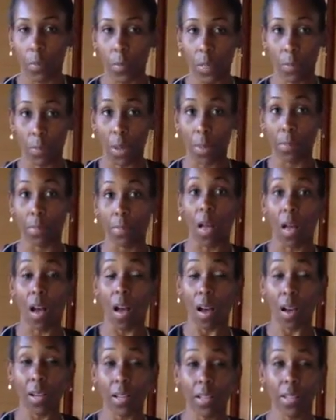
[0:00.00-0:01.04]
in my
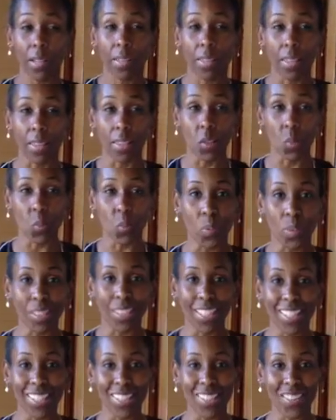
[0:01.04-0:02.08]
blog that this will be
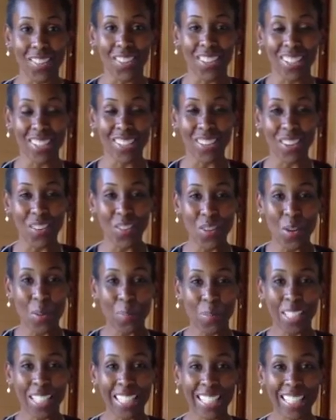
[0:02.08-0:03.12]
listed on. So
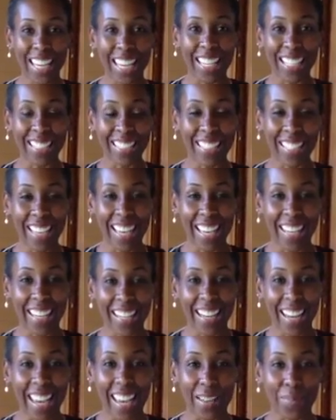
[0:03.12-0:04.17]
please take a look at
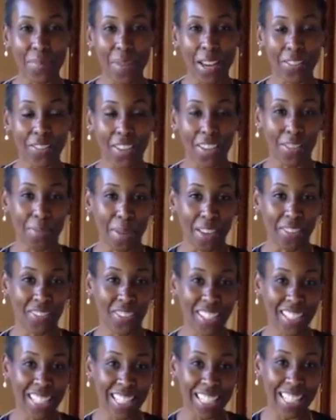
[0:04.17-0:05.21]
it at
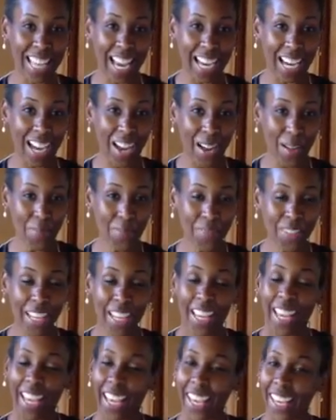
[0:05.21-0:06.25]
myfaithmyfitness.com.
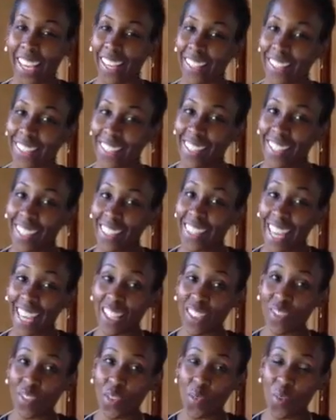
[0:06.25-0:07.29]
And
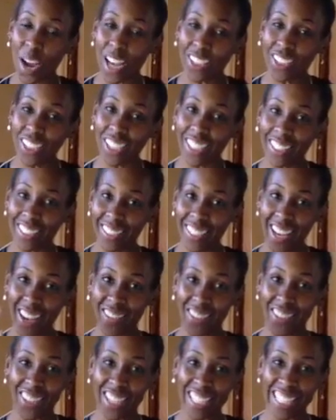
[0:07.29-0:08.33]
thanks for watching. Have
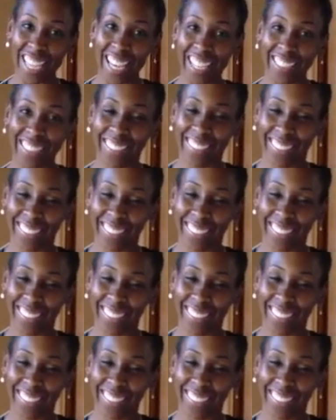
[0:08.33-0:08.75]
a great day.